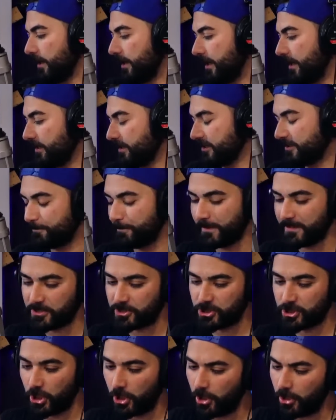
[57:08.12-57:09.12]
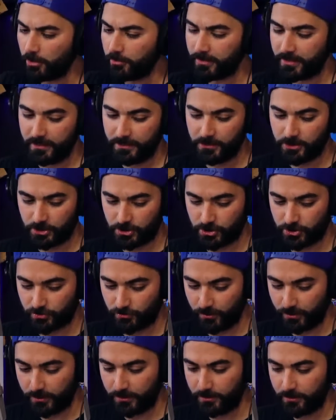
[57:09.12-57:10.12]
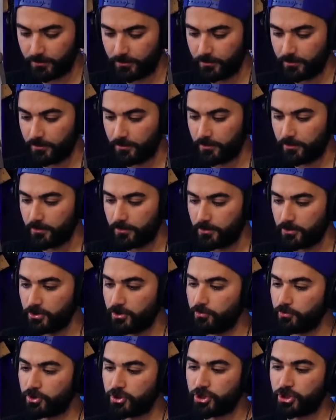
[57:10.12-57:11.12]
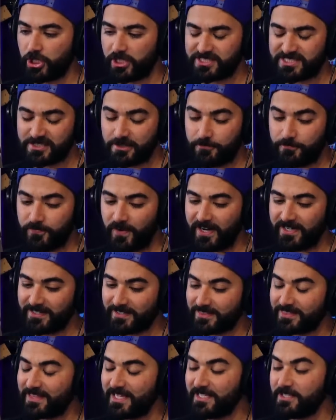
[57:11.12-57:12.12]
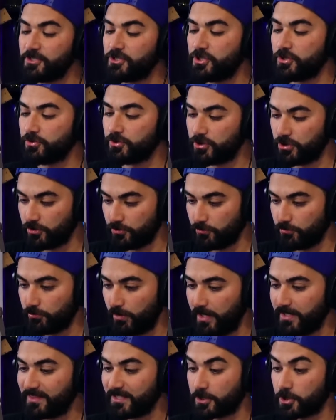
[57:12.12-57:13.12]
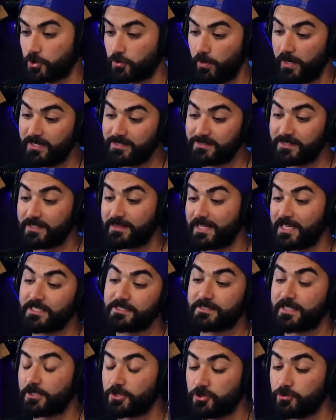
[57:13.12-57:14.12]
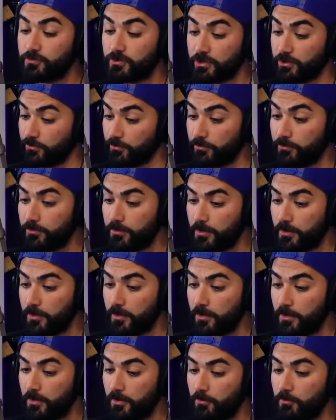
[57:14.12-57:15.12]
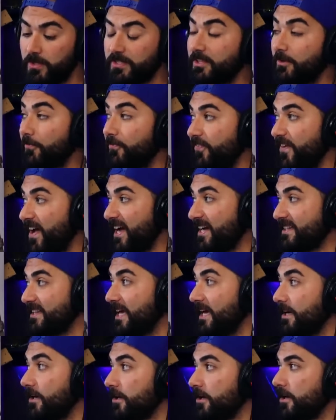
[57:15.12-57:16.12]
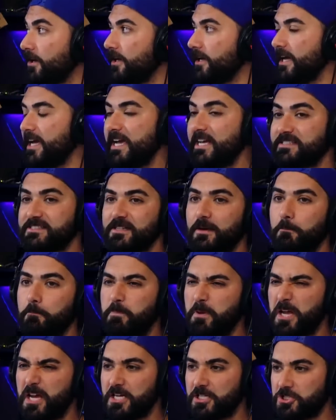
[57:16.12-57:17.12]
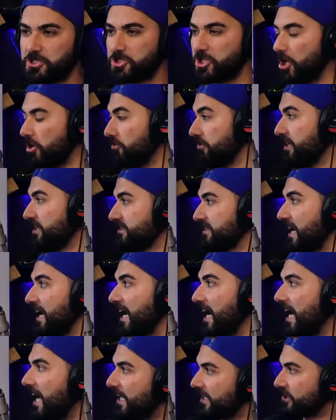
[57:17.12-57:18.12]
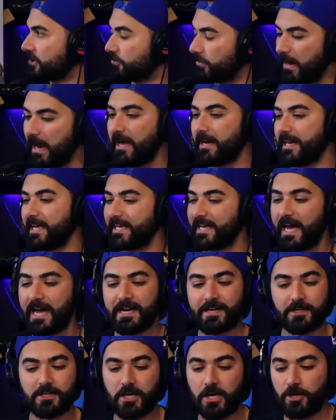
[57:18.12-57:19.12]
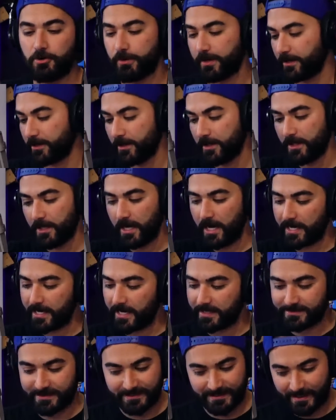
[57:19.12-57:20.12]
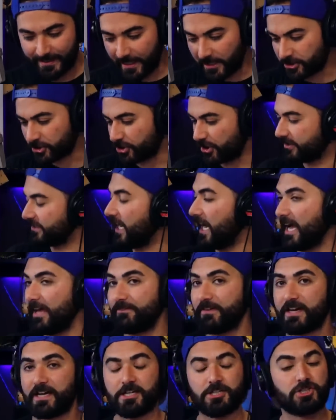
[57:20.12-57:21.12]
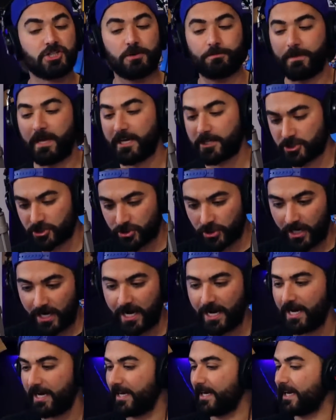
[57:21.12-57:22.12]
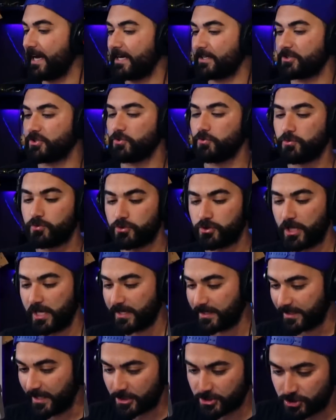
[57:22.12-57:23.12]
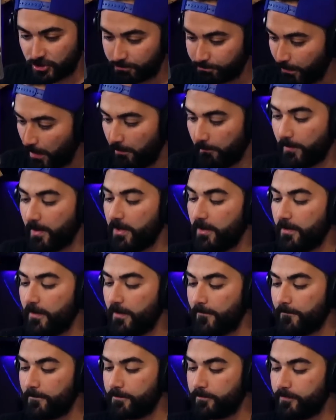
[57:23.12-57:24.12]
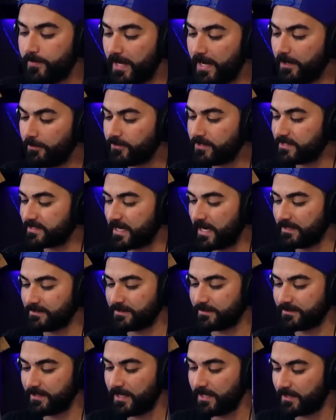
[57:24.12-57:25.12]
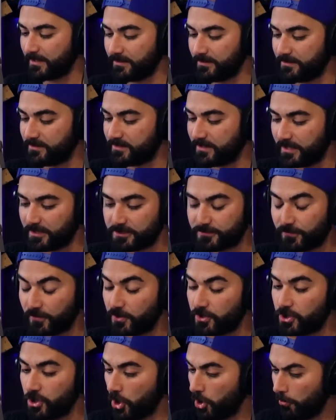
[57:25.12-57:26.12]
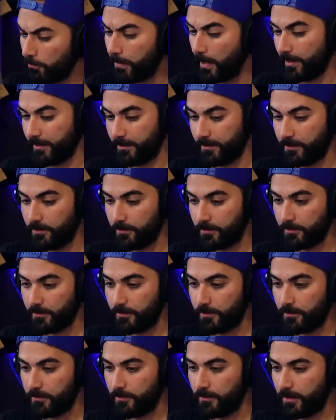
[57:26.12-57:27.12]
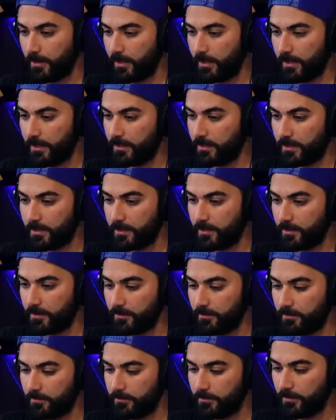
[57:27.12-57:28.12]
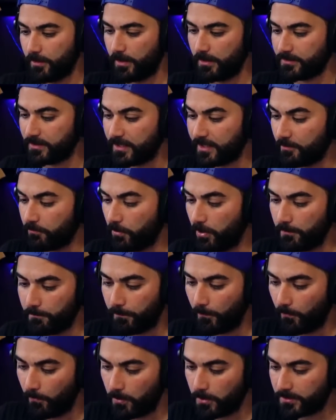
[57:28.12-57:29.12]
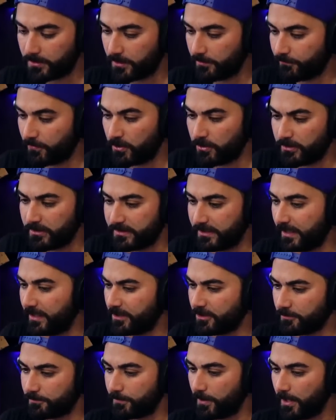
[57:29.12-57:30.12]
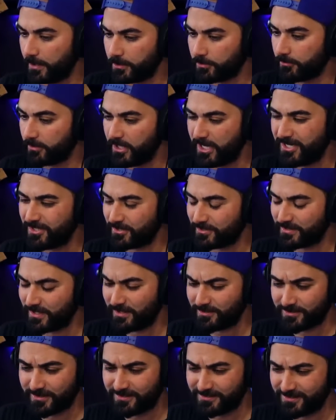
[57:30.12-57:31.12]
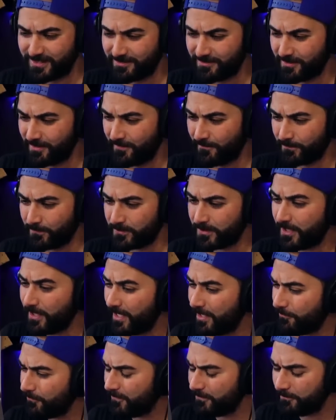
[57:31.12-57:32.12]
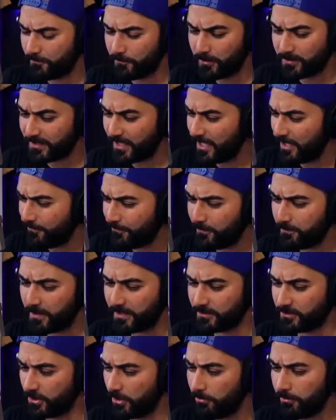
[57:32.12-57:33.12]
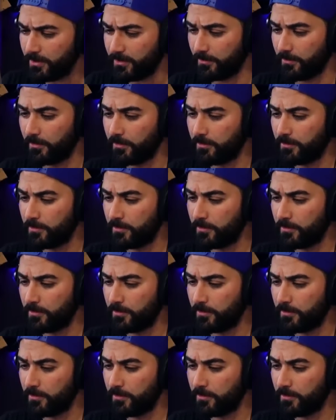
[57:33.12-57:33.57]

In this bizarre industry, you justify the things you do, right? The crazy things that you do with the fact that it's a big show. There's a hot crowd. I got to go and I got to take that extra dive. I got to jump extra high. I got to take an extra bump. Now these guys are taking these things for nobody. And I think at one point, if you're a Daniel Bryan or an AJ Styles, you're going to say, what the F am I doing?